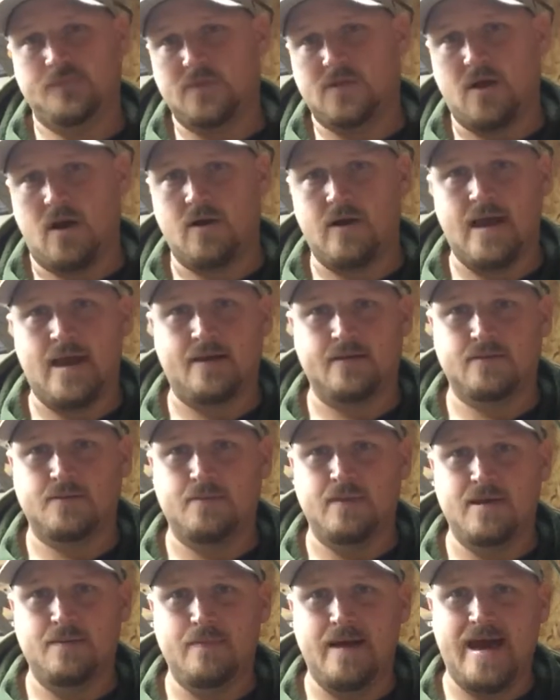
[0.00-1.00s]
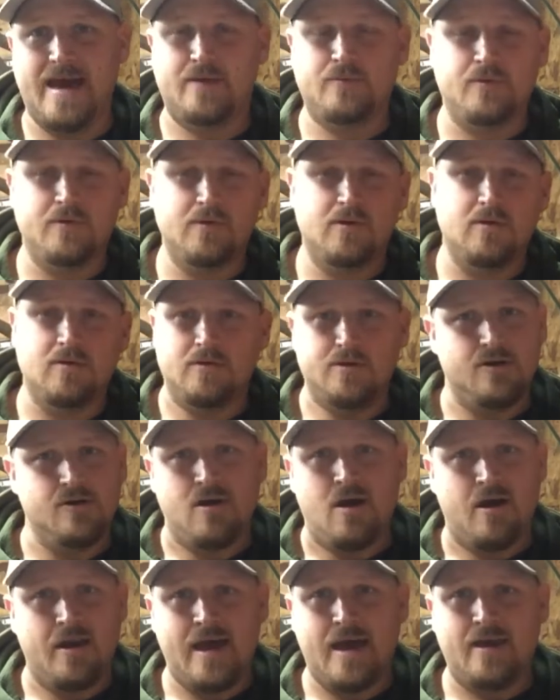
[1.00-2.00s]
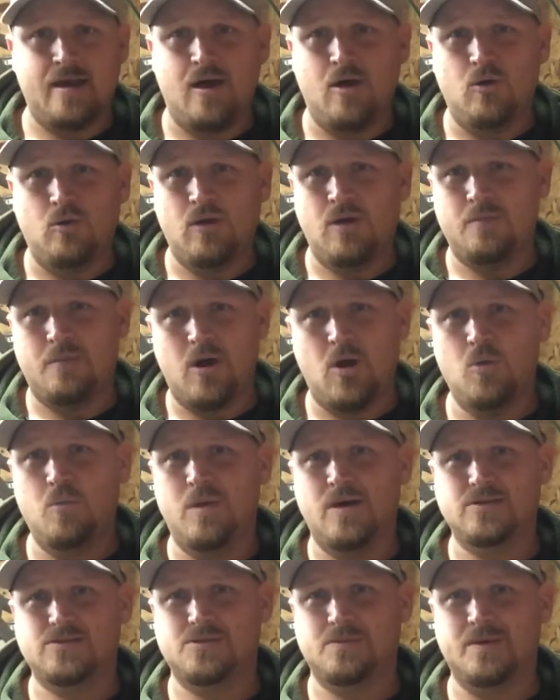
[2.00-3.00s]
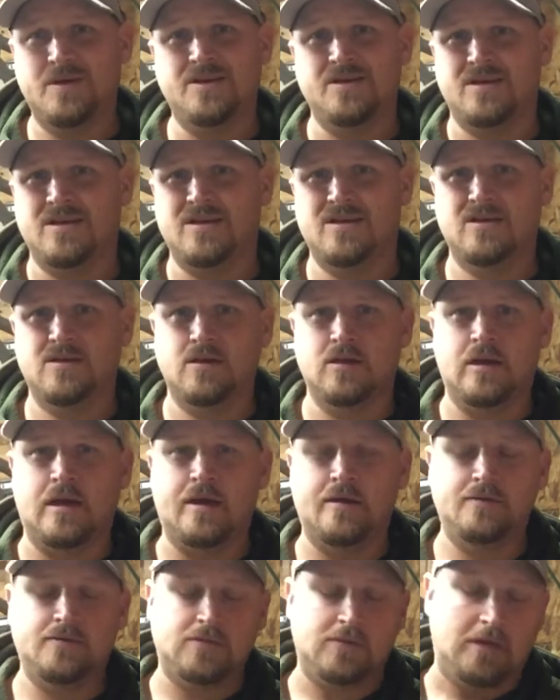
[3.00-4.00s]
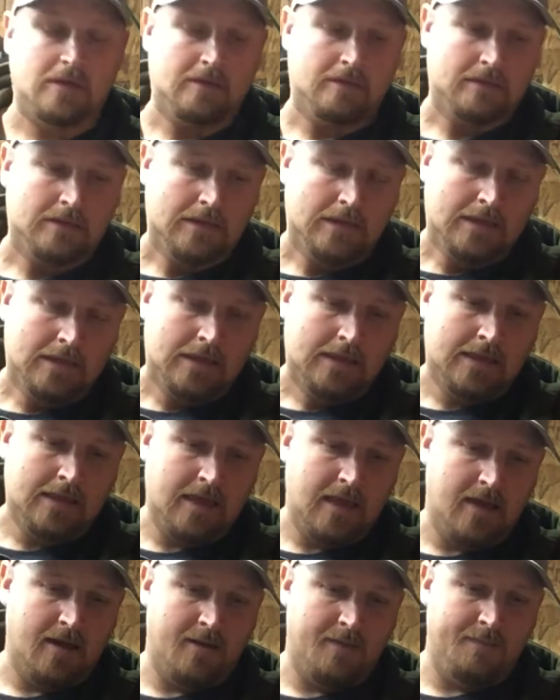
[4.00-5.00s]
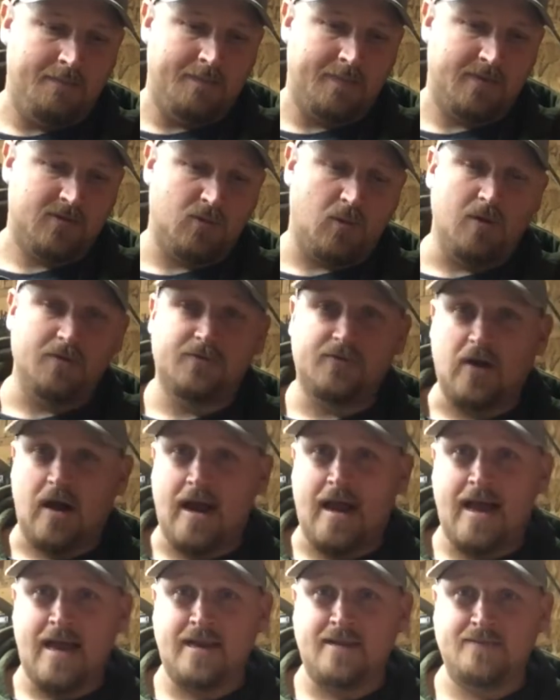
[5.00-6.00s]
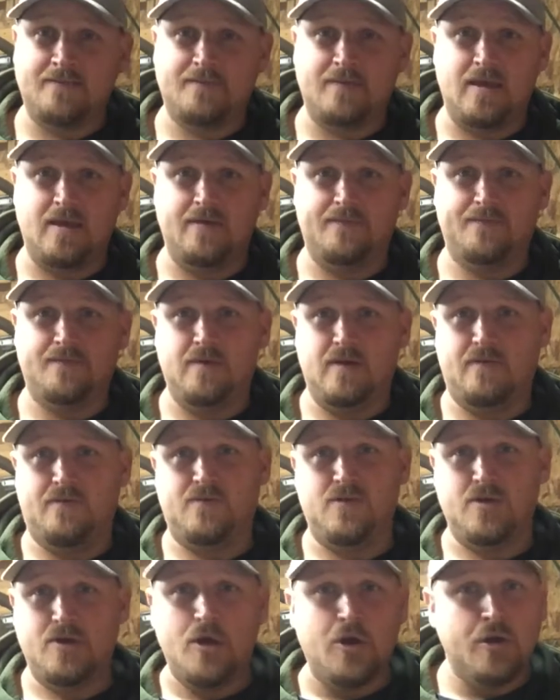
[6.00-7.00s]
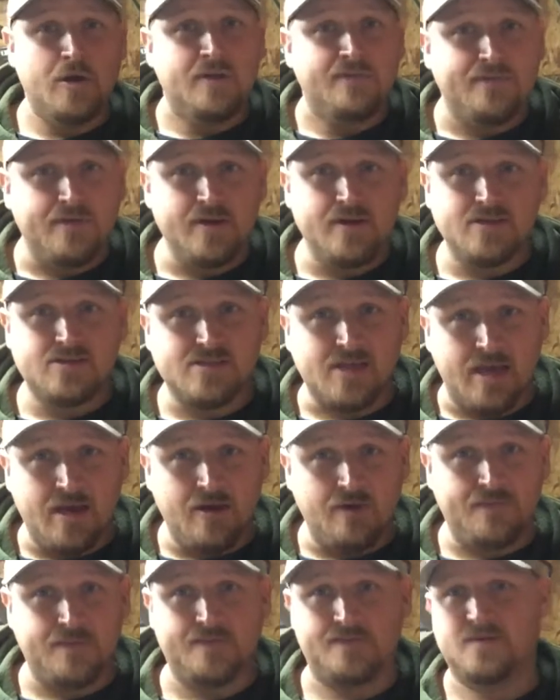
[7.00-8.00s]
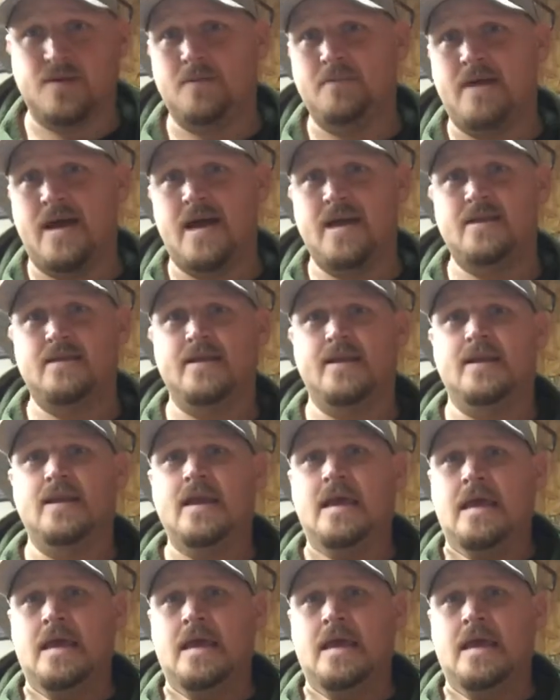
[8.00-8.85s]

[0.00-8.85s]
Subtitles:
turn out to be bad, well, you're not out a whole bunch of money, So it's worth trying if you're doing it for yourself. If somebody